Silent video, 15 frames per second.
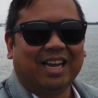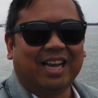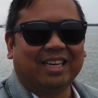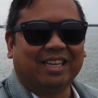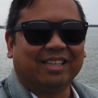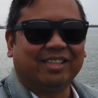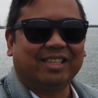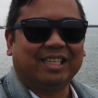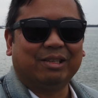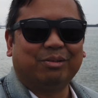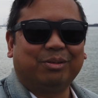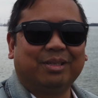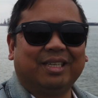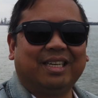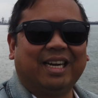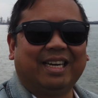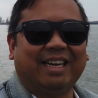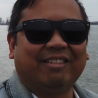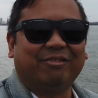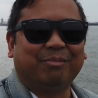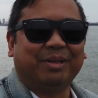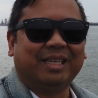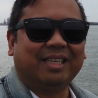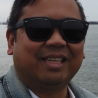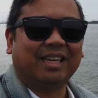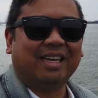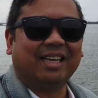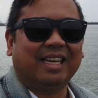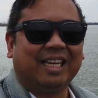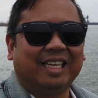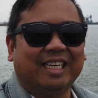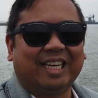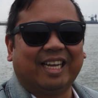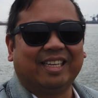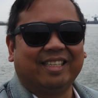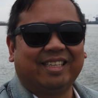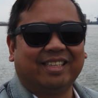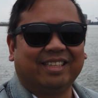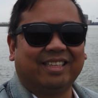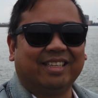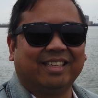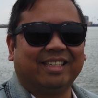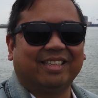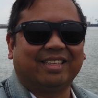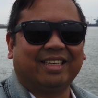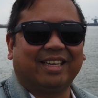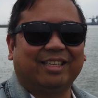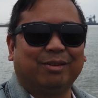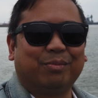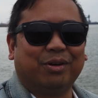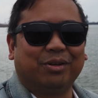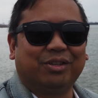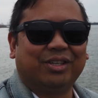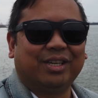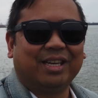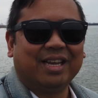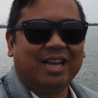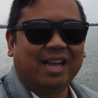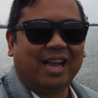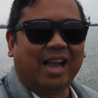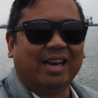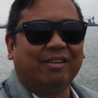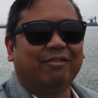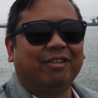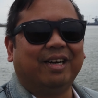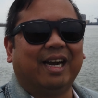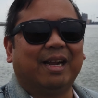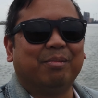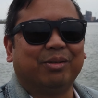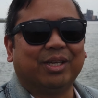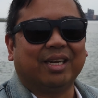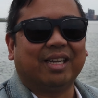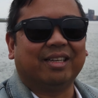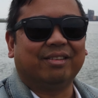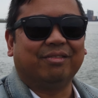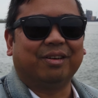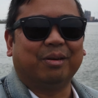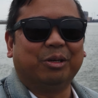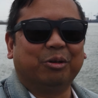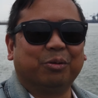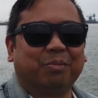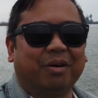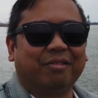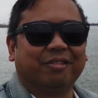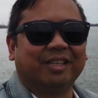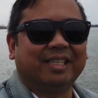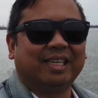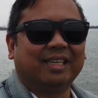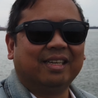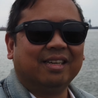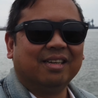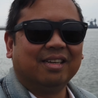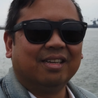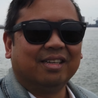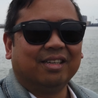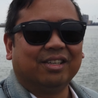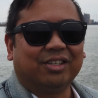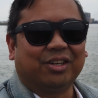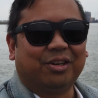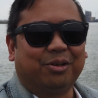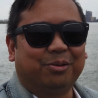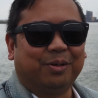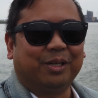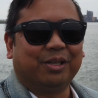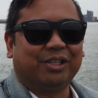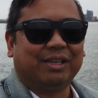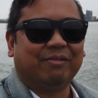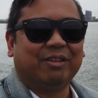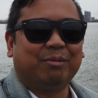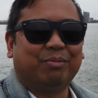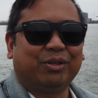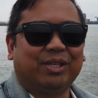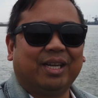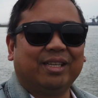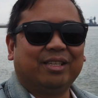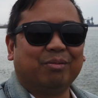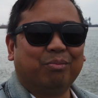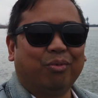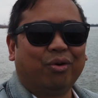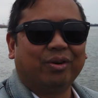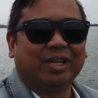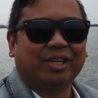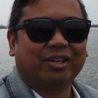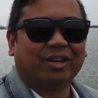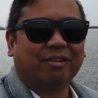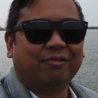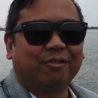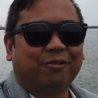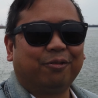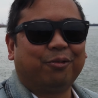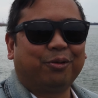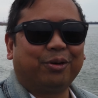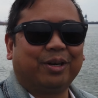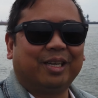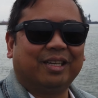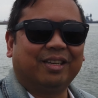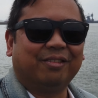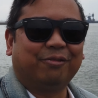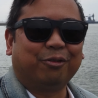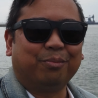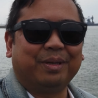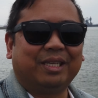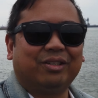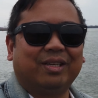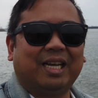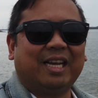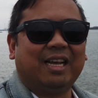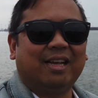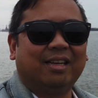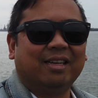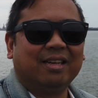And then still, they gave me, in the end, the scatterboats and the free games, and at a very good profit. So uh, seventy percent more than enough for, uh, for me today.